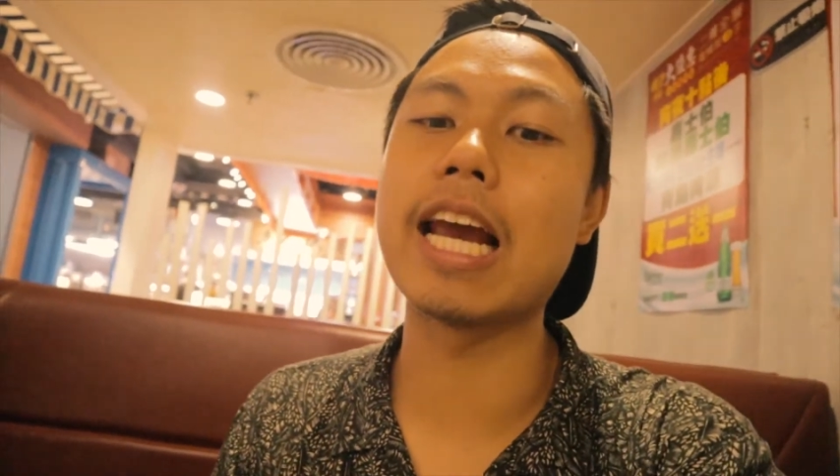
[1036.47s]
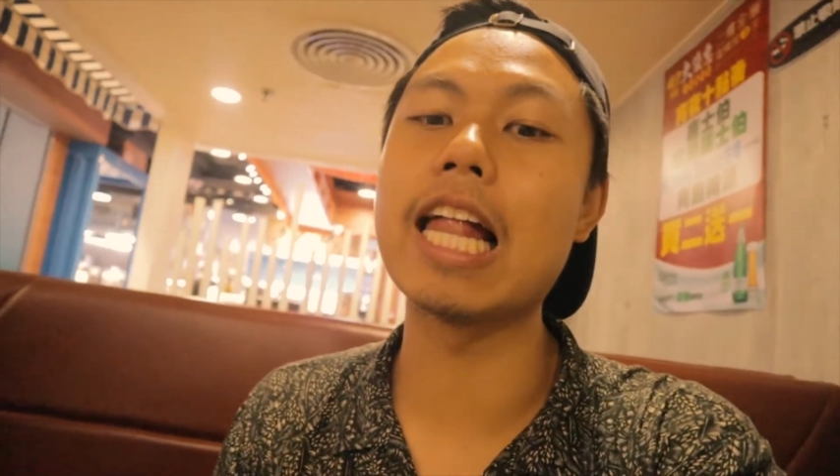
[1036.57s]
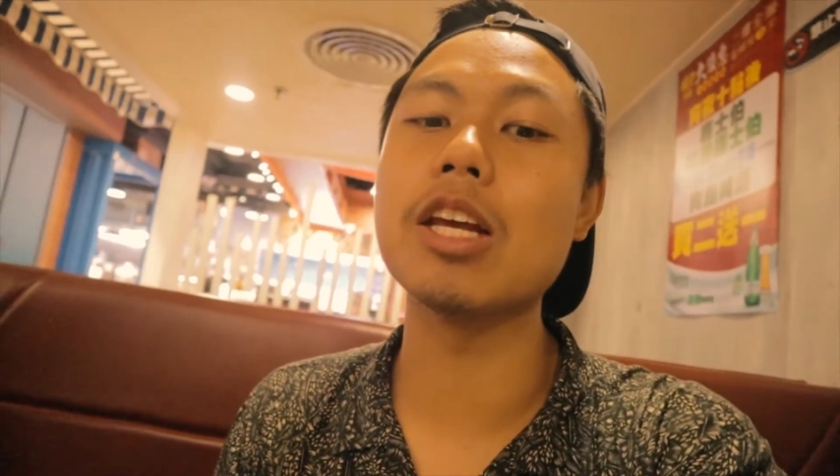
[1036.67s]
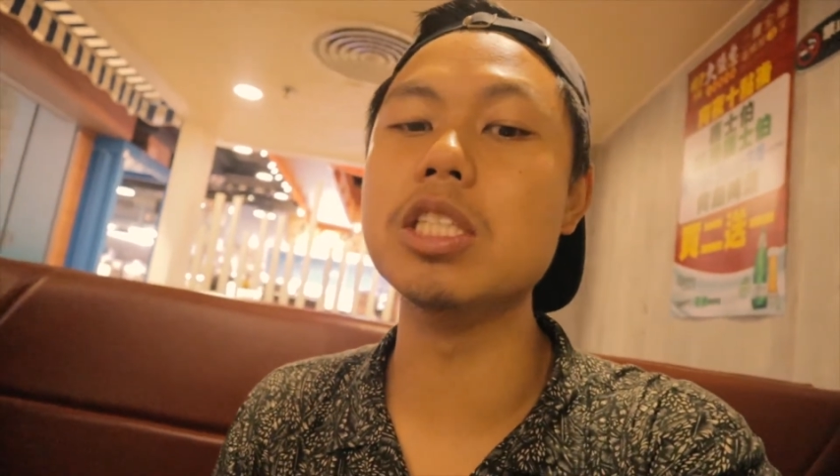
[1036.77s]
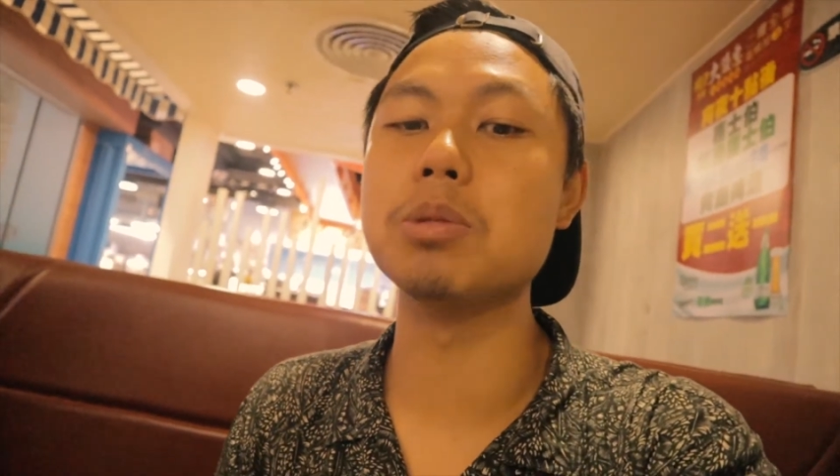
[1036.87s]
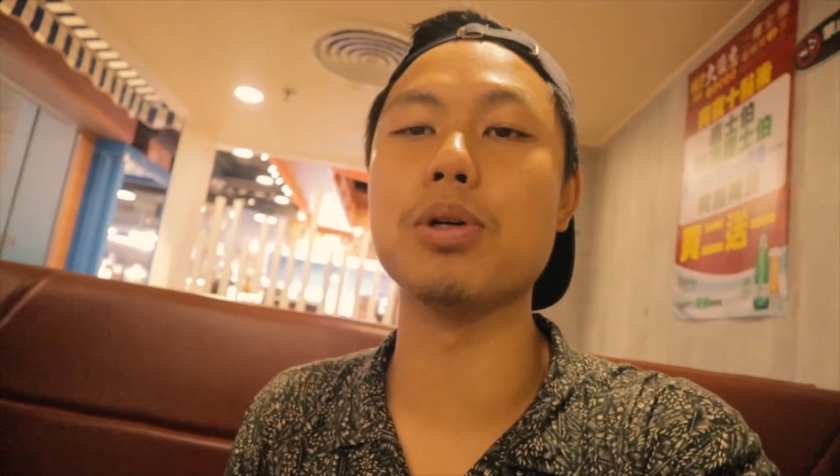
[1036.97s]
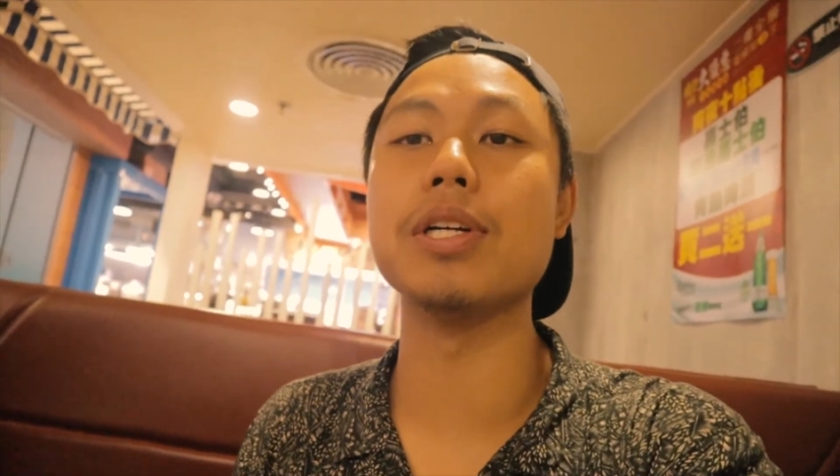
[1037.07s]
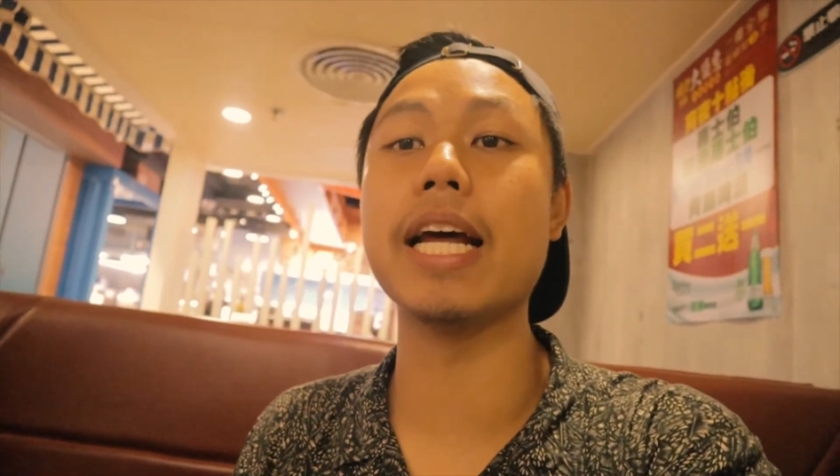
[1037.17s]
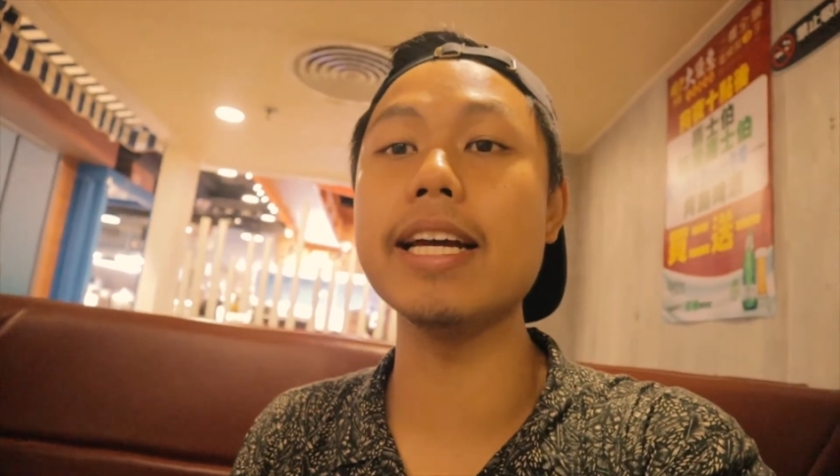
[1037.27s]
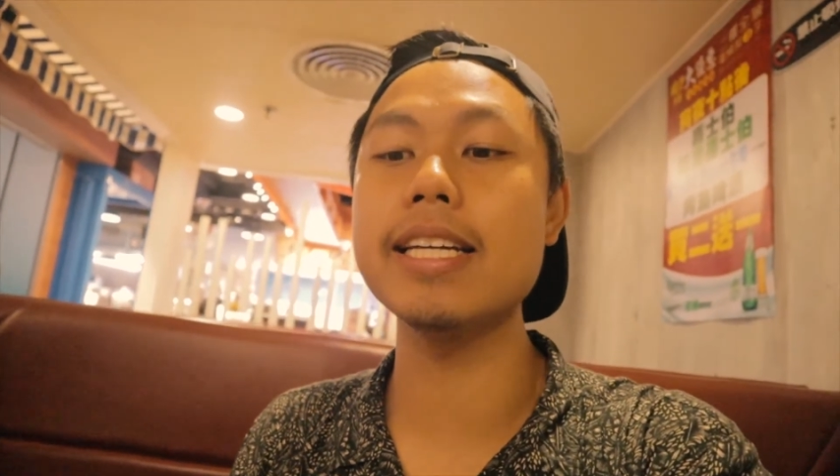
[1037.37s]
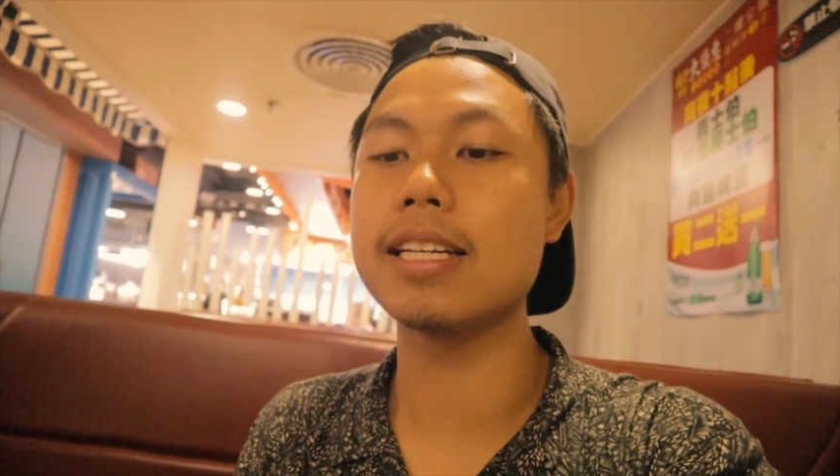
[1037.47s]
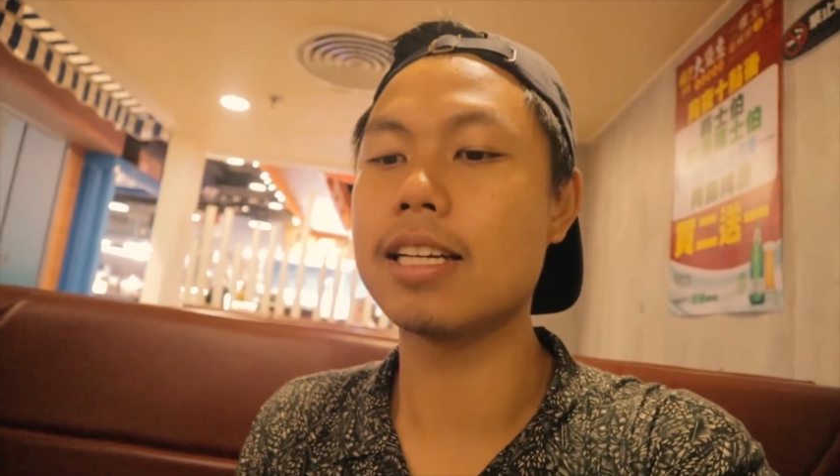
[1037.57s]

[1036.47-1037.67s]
calories per day,